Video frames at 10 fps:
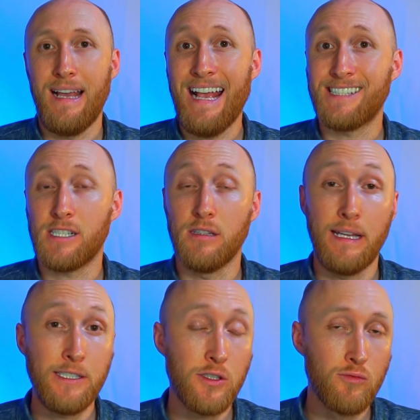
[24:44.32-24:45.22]

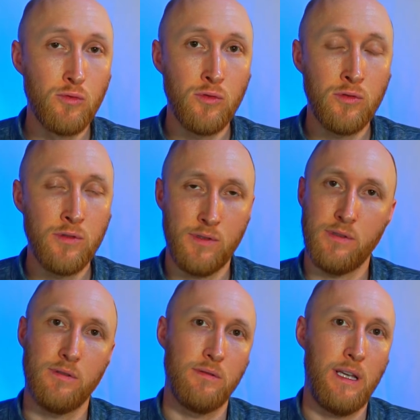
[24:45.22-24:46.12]
escalation
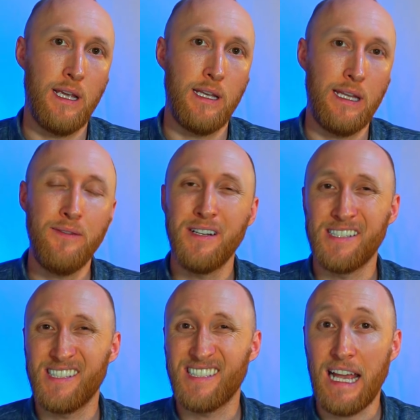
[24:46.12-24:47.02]
rules, and even
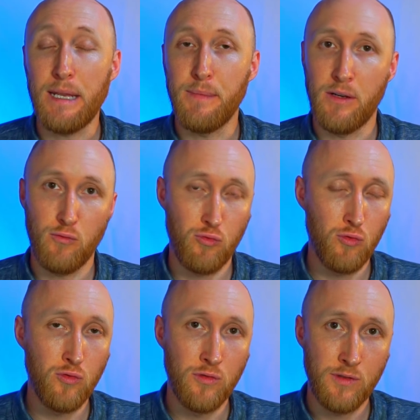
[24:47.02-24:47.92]
assignment
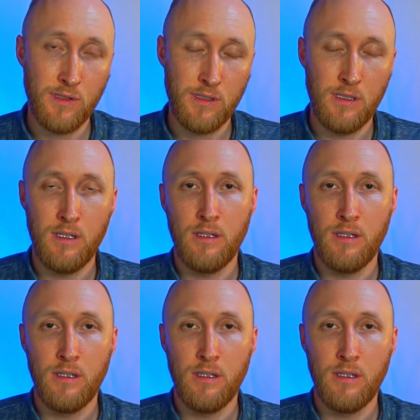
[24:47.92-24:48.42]
rules.